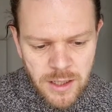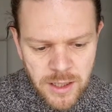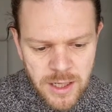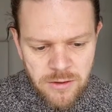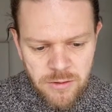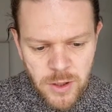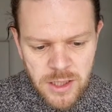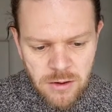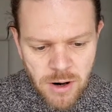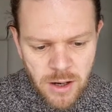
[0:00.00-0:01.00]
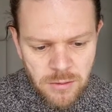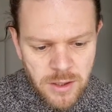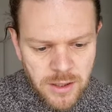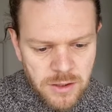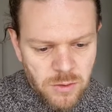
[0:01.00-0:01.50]
heat from underground,
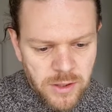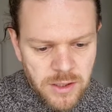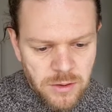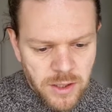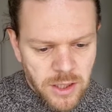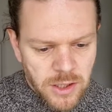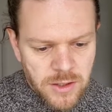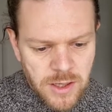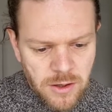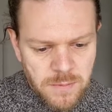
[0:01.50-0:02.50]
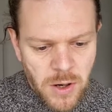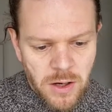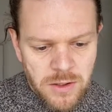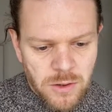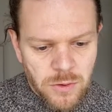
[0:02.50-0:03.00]
and that's what they're doing, and you can see those
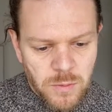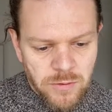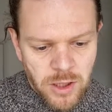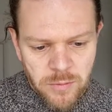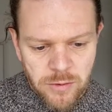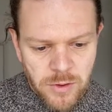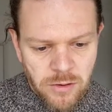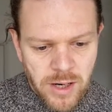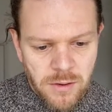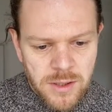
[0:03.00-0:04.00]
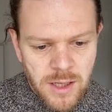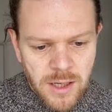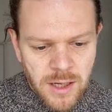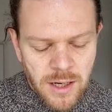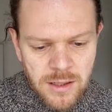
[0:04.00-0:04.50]
particles moving up from the ground
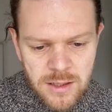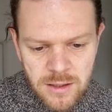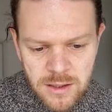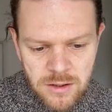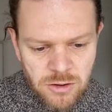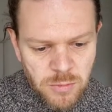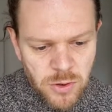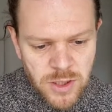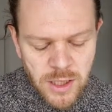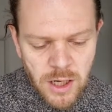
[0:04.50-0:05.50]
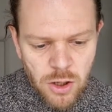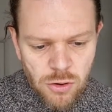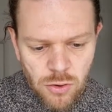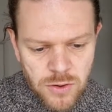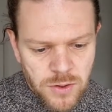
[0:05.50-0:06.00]
and distributing
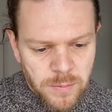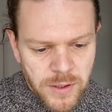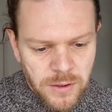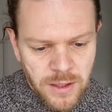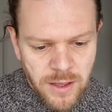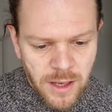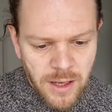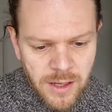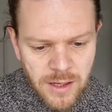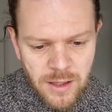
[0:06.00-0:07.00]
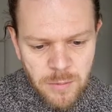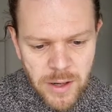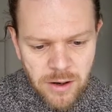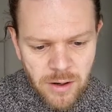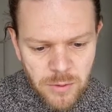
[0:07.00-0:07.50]
across the building there in the
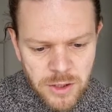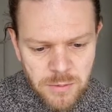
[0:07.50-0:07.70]
background, which